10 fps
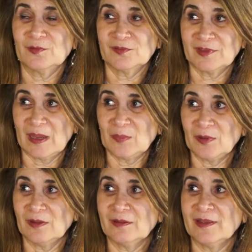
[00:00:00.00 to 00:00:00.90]

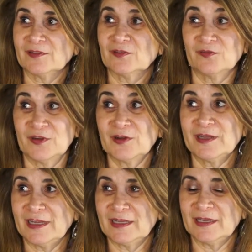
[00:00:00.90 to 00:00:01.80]
sample that's
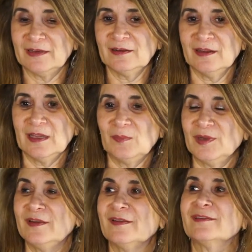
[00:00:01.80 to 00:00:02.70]
fairly clean
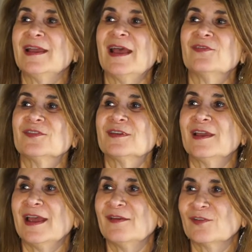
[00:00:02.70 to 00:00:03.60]
but it doesn't have to
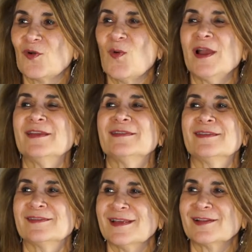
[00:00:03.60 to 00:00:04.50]
have quite,
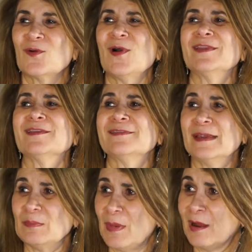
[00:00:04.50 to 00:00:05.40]
it's not quite the
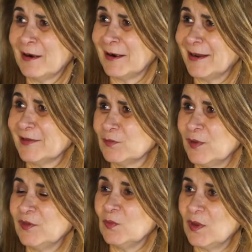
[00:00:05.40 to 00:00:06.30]
same bar as mm -hmm.
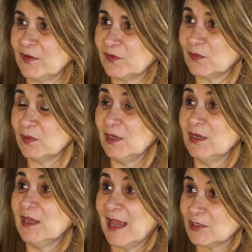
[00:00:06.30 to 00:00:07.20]
when you want to
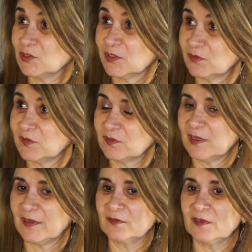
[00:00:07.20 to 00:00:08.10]
actually
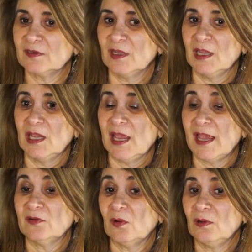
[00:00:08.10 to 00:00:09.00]
crystallize it.
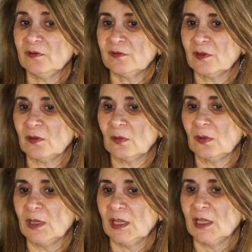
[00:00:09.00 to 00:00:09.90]
And also,
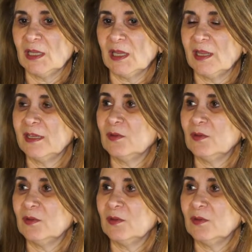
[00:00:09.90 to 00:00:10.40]
uh,